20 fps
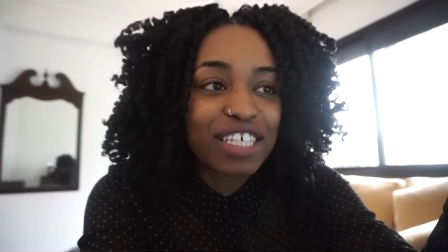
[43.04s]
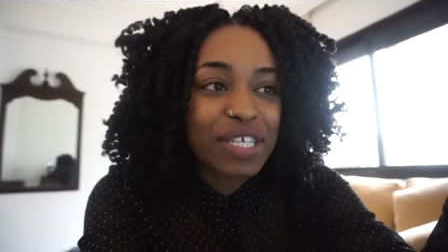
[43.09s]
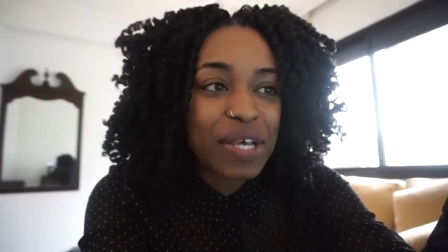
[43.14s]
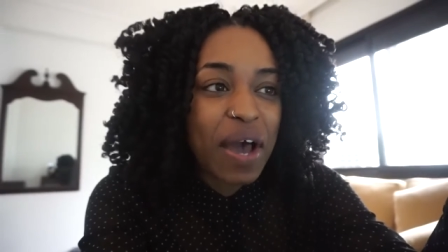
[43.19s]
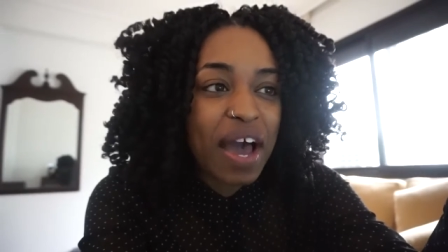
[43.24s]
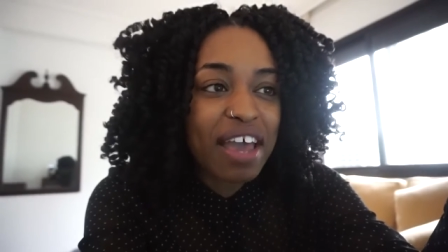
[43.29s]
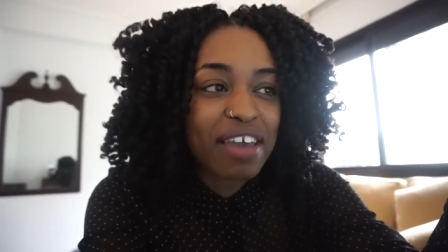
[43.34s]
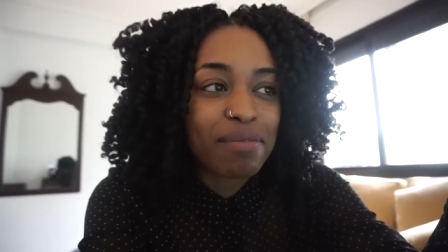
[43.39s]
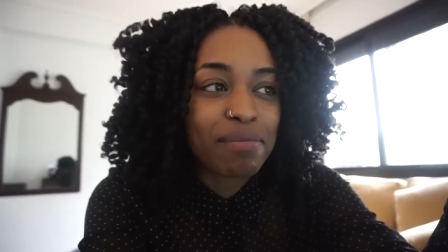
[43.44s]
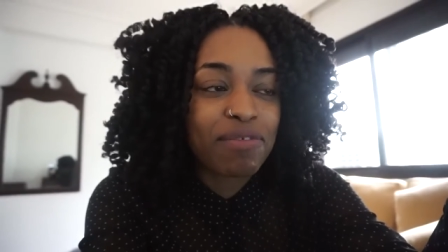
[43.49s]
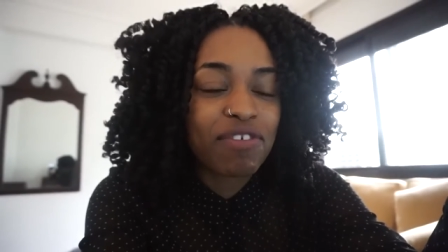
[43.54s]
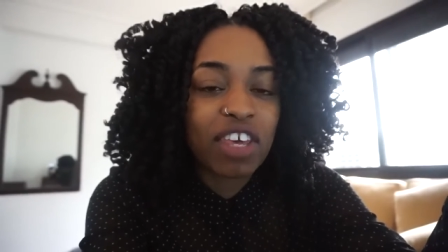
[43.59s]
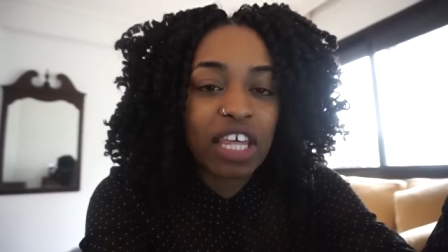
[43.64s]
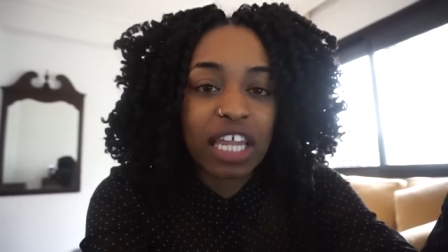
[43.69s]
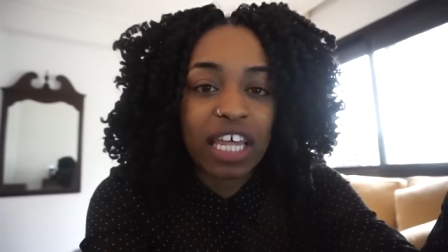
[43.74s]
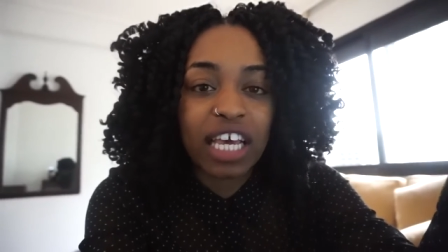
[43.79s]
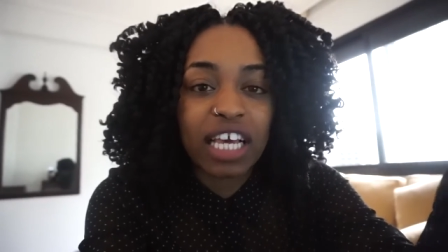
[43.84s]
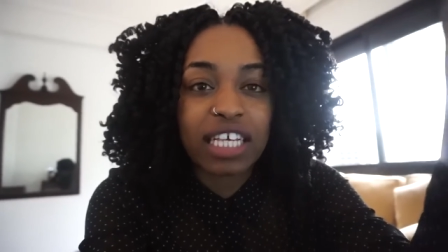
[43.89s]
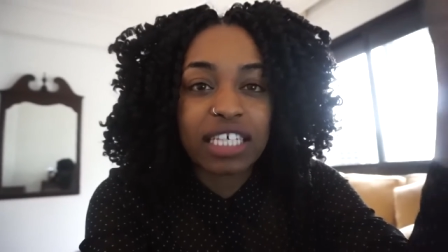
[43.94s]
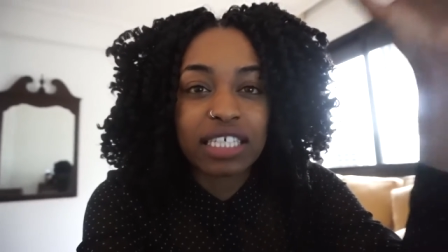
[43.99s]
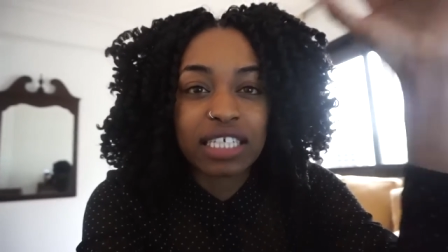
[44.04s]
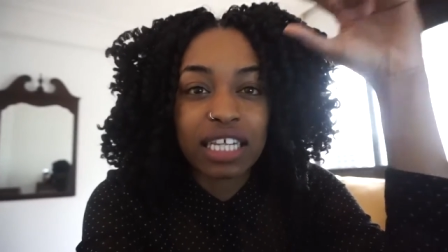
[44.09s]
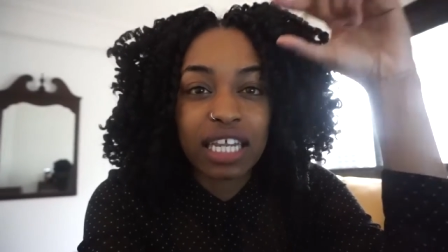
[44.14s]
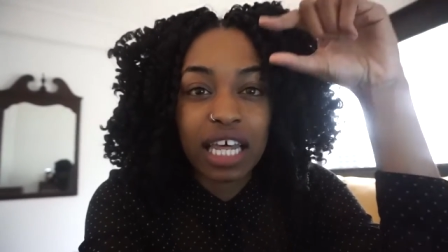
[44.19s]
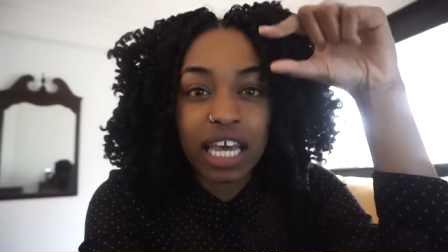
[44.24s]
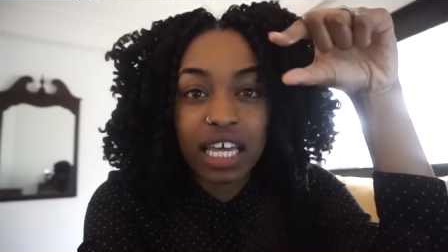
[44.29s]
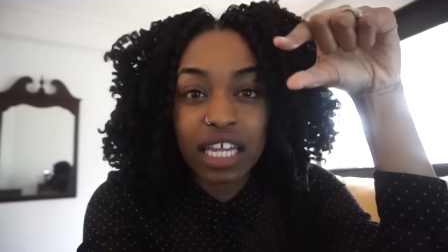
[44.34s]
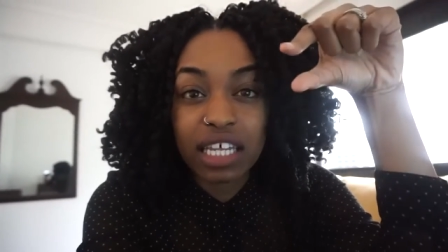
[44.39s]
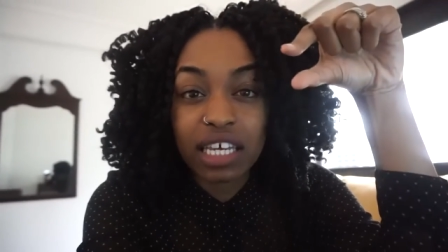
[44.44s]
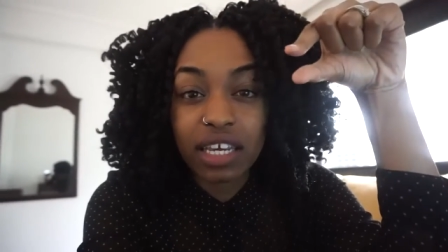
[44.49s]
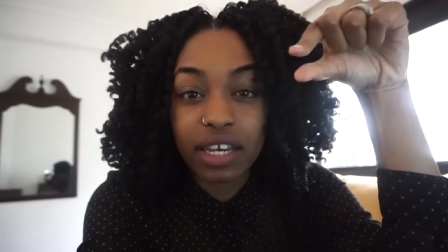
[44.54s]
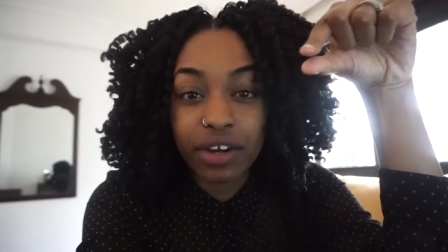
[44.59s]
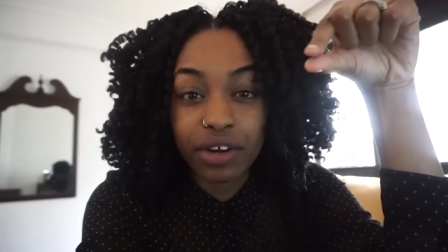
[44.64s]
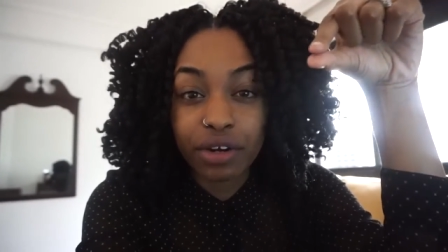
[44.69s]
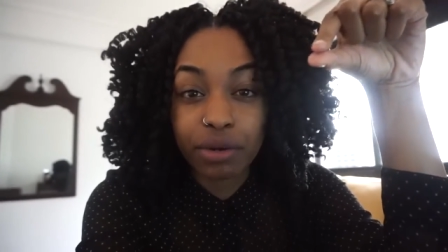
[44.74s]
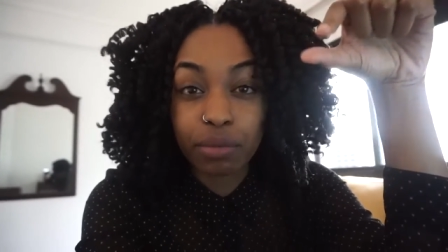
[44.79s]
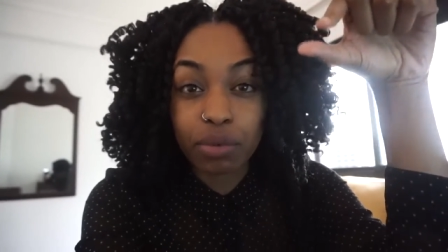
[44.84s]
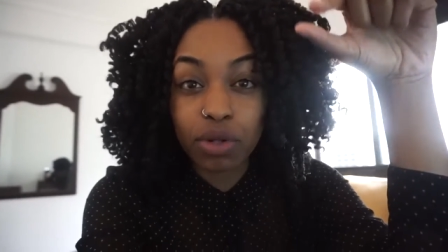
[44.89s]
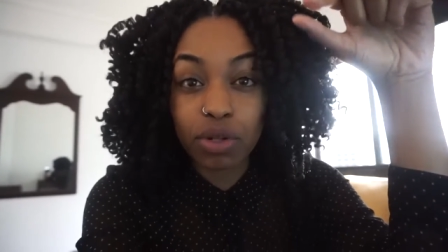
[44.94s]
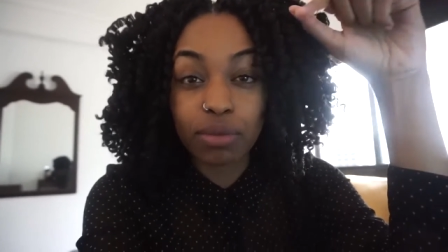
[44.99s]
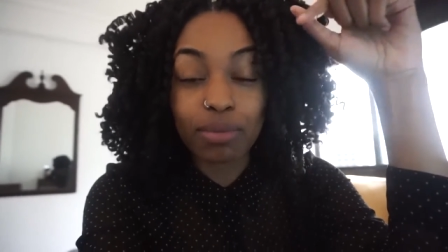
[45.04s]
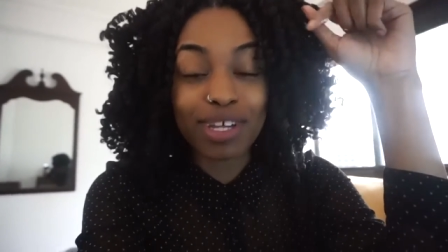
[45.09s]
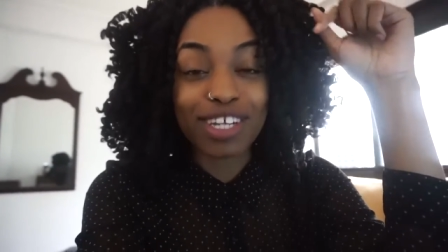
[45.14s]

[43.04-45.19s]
So I'm feeling slightly irritable,